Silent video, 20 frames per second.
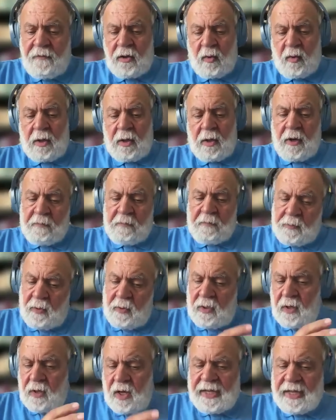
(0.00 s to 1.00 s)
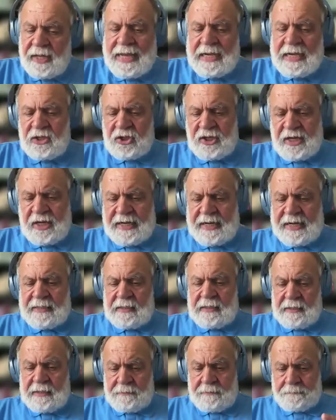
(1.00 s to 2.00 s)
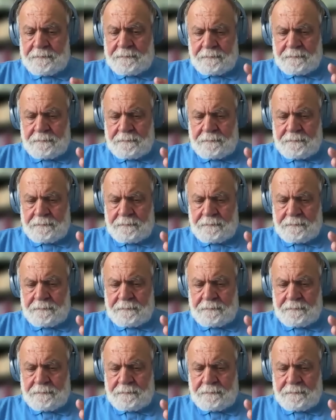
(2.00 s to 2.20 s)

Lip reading: following by people like Ali Shariati